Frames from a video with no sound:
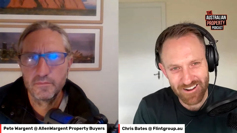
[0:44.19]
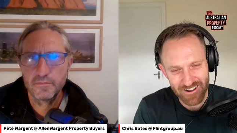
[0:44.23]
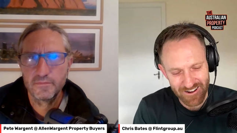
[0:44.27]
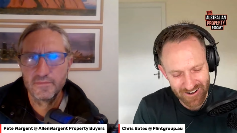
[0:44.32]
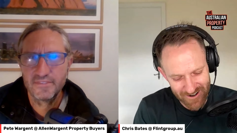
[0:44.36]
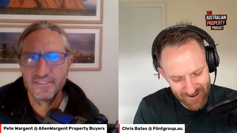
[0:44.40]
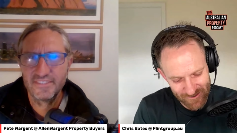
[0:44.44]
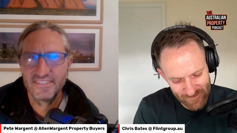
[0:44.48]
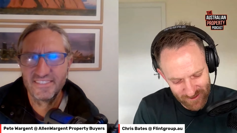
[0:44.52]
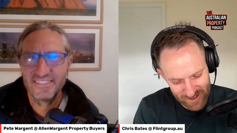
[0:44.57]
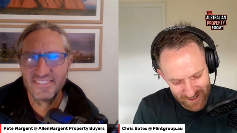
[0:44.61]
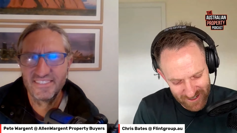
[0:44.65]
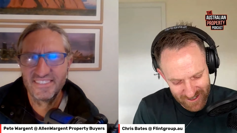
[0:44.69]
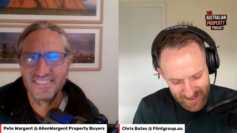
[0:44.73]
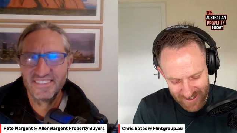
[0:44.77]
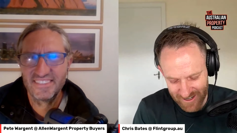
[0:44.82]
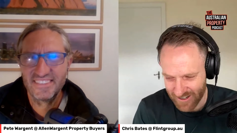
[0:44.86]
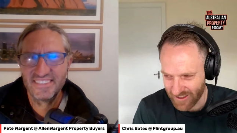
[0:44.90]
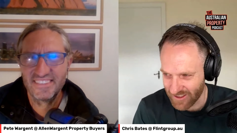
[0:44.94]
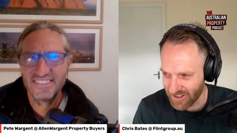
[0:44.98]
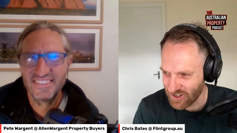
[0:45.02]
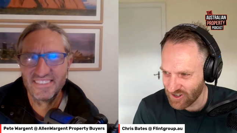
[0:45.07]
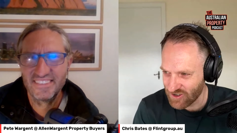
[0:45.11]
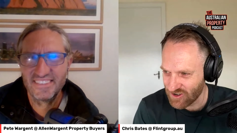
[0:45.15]
Speaker 1: Um, can you
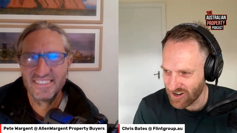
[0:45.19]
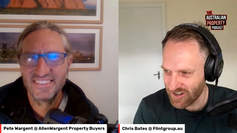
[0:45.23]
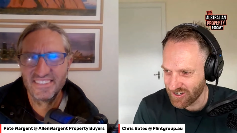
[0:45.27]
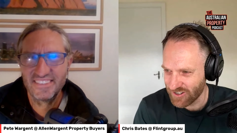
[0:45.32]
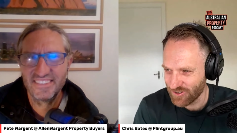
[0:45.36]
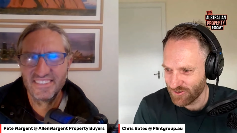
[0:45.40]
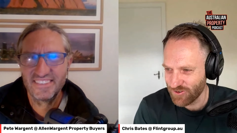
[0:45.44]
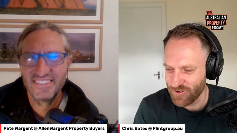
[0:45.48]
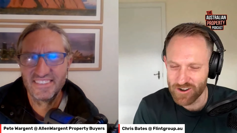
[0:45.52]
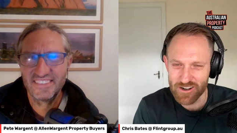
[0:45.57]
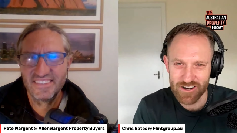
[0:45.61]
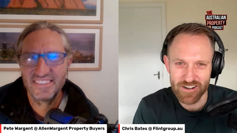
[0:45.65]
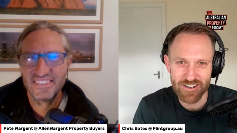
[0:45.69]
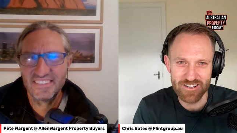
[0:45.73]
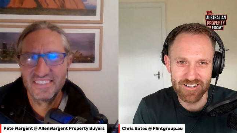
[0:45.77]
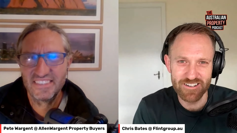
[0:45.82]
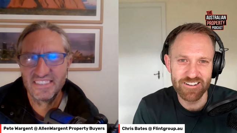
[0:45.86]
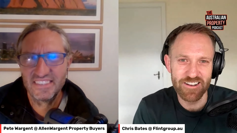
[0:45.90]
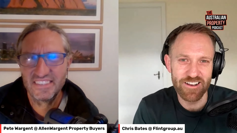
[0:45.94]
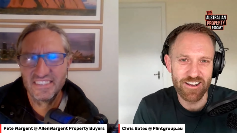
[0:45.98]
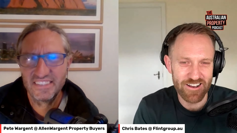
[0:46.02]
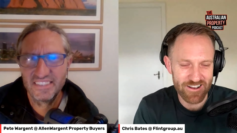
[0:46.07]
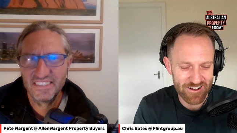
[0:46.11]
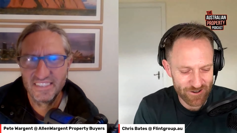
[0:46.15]
get the drugs ready?"
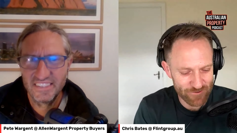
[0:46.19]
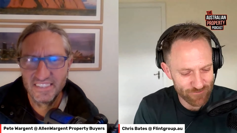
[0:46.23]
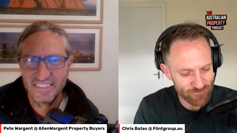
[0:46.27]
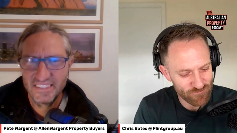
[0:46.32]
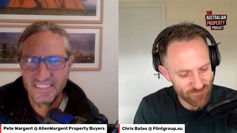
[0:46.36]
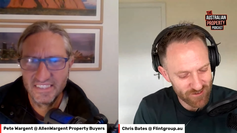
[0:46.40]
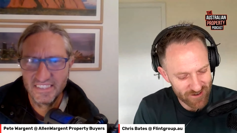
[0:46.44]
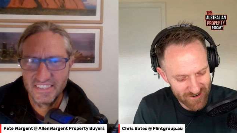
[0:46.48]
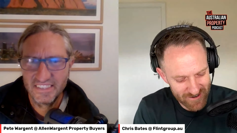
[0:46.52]
Um,